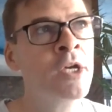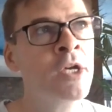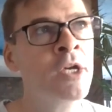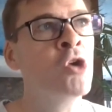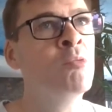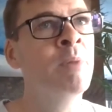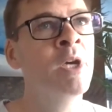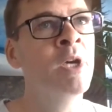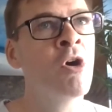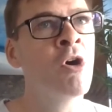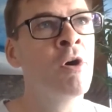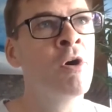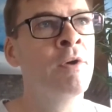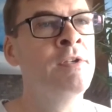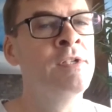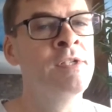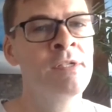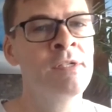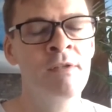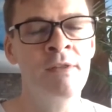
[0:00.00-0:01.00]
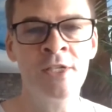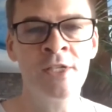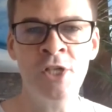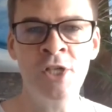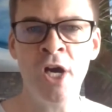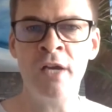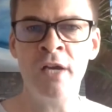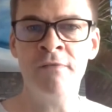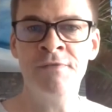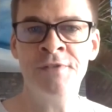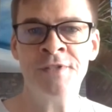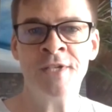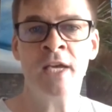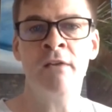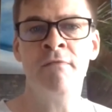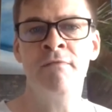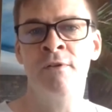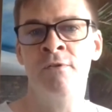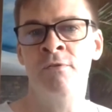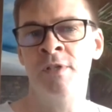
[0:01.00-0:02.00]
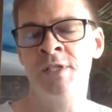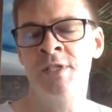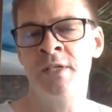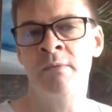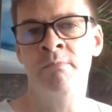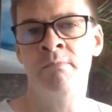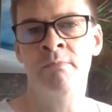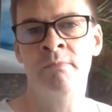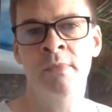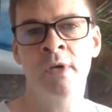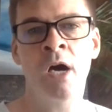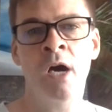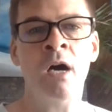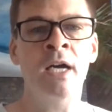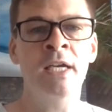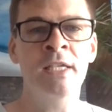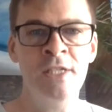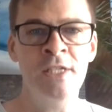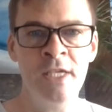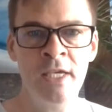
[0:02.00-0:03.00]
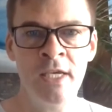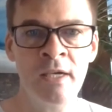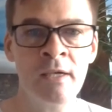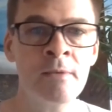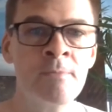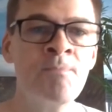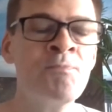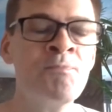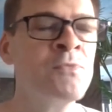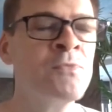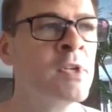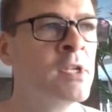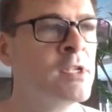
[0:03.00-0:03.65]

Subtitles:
go beyond this kind of saviorism idea